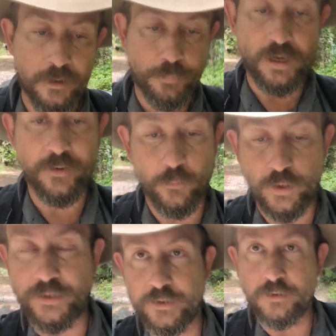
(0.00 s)
barring
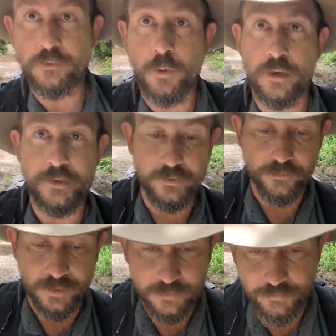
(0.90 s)
one little quality of
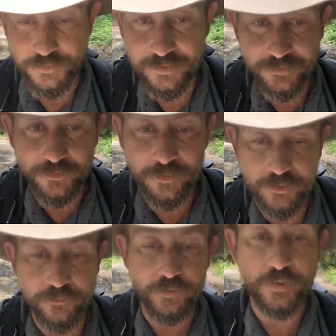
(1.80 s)
life thing that
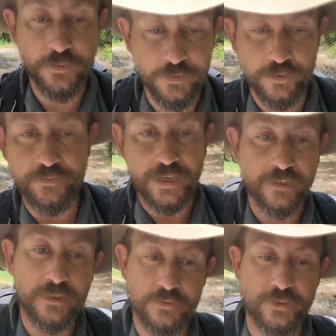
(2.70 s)
I've
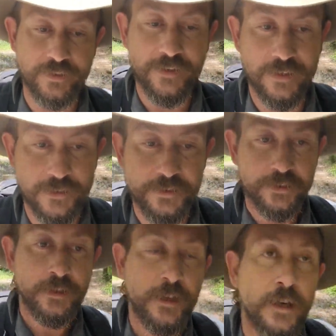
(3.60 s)
added. I'll show you that later.
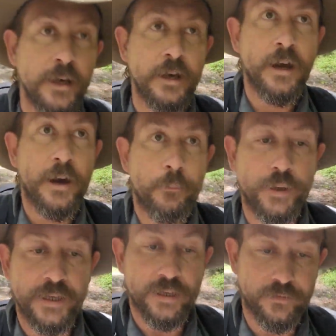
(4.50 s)

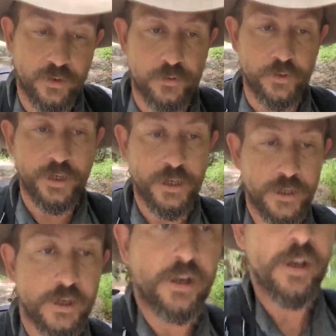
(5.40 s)
But yeah, so
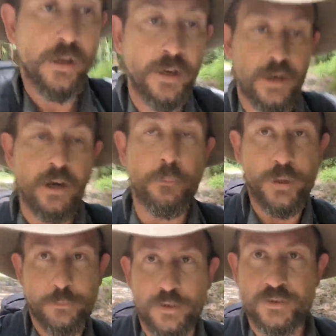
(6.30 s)

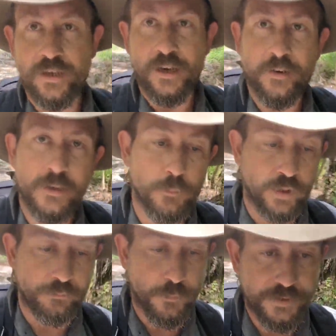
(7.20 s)
pretty much carrying
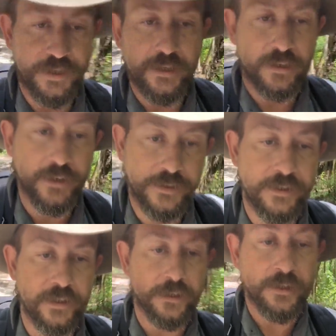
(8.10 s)
my day hike
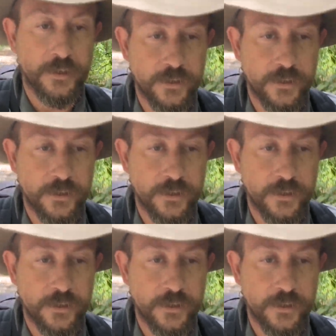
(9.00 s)
gear